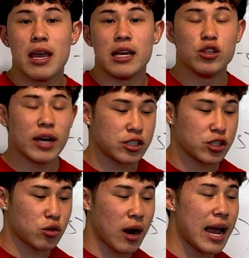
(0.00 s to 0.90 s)
You guys
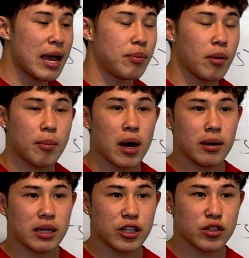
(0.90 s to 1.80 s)
subscribe,
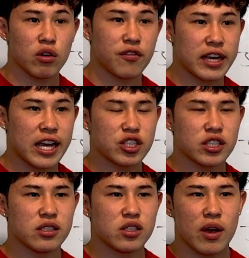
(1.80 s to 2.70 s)
click
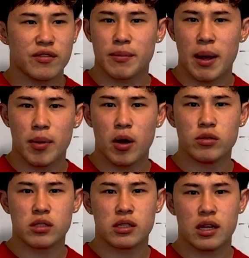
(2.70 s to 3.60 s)
notifications, so every time I post,